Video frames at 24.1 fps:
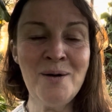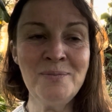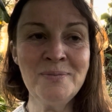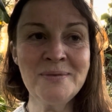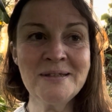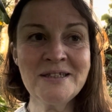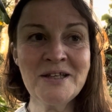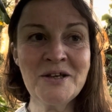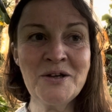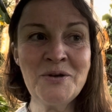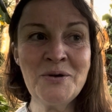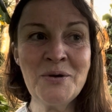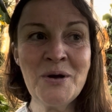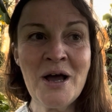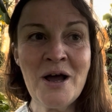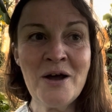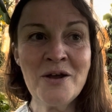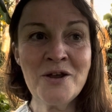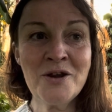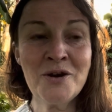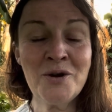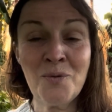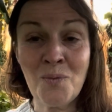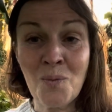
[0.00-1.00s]
So
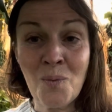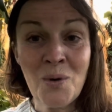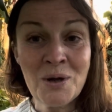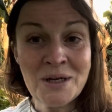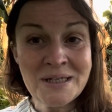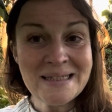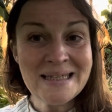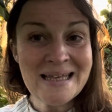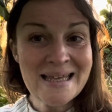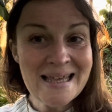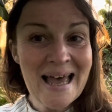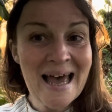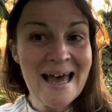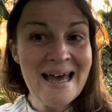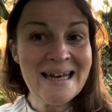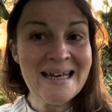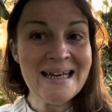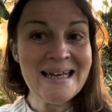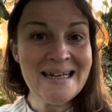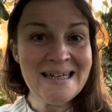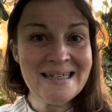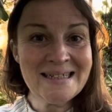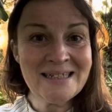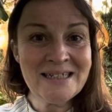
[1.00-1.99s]
once
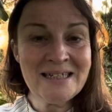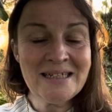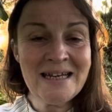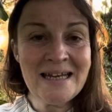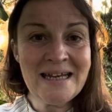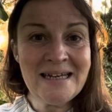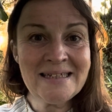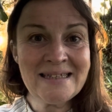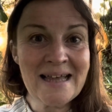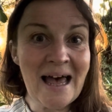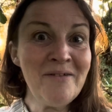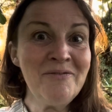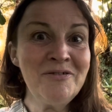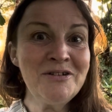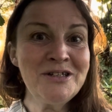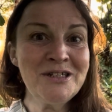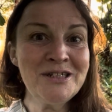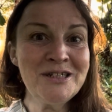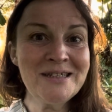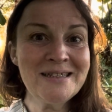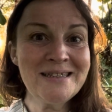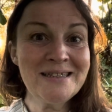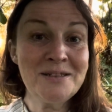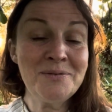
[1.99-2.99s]
again, it's
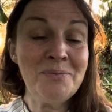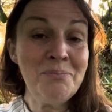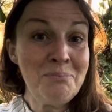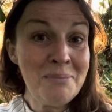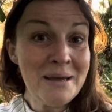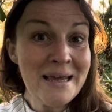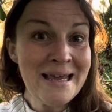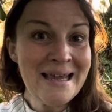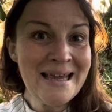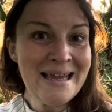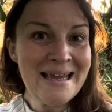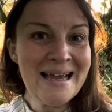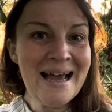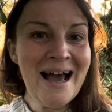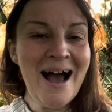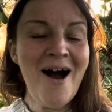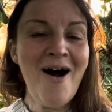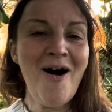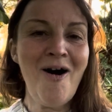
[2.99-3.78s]
evidence to me